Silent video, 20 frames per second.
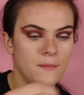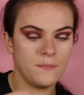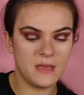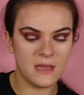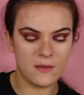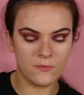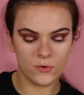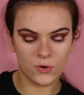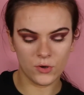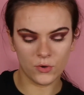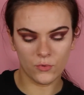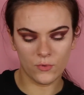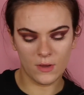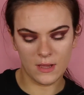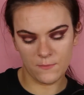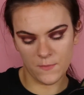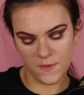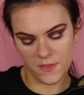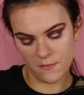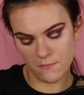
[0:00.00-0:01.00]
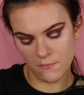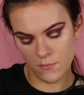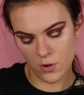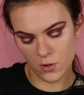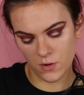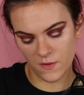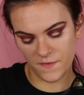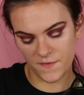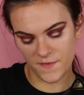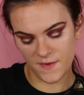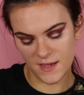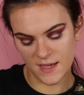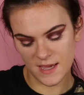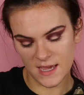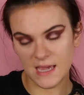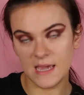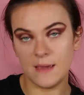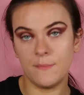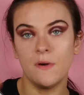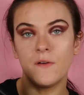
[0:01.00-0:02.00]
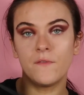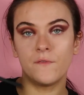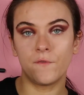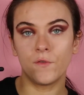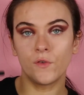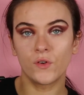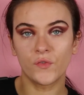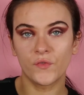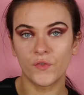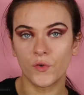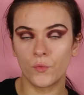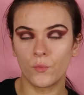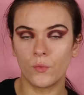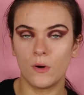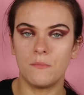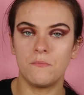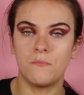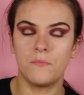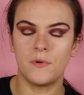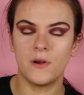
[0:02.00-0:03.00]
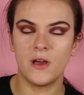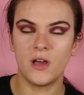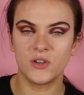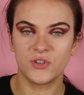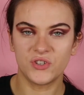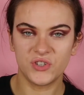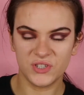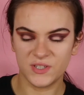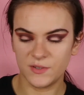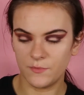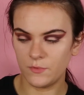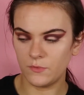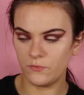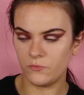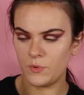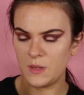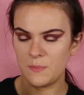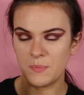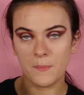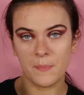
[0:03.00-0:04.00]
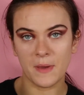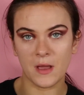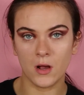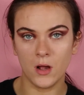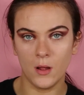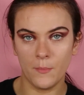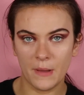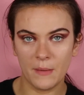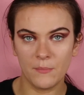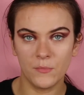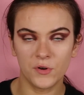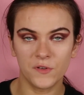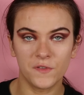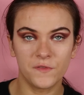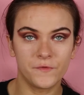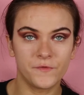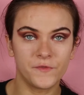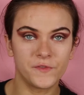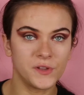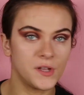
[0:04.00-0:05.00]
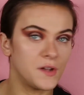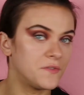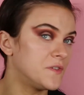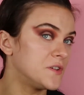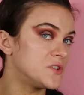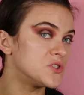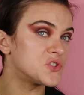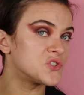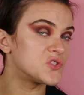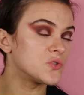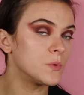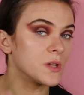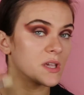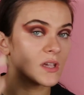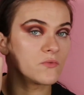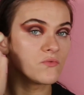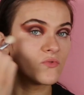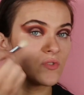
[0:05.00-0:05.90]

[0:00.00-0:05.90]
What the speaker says: I'm now going to go in with a Morphe M441 brush. It's a wee bit bigger, a bit more fluffy, just so we can